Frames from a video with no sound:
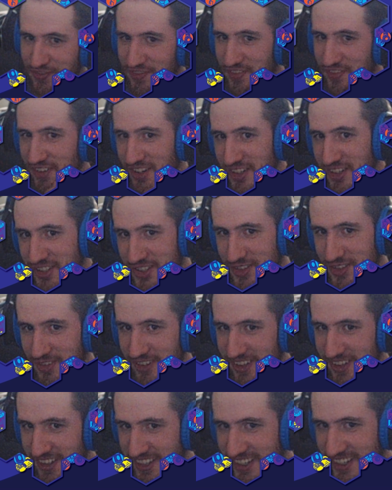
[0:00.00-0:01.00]
first
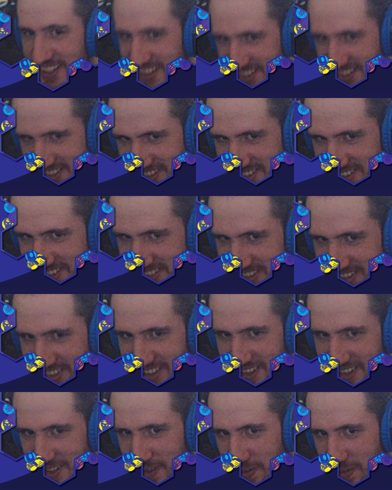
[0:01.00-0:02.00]
released,
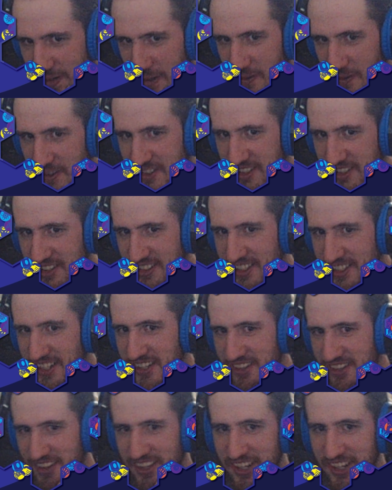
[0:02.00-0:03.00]
where it was
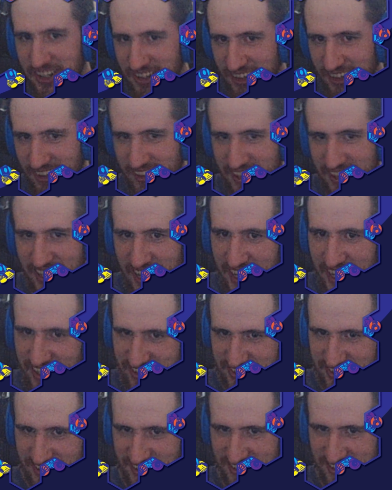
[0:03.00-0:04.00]
essentially early
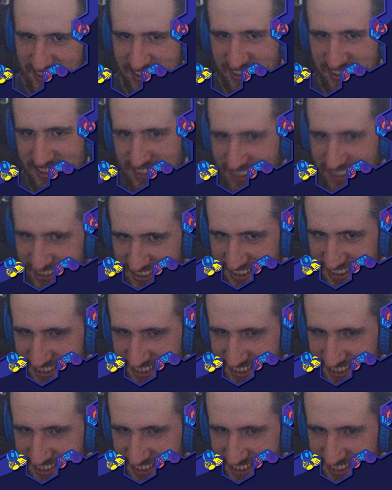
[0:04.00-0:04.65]
access.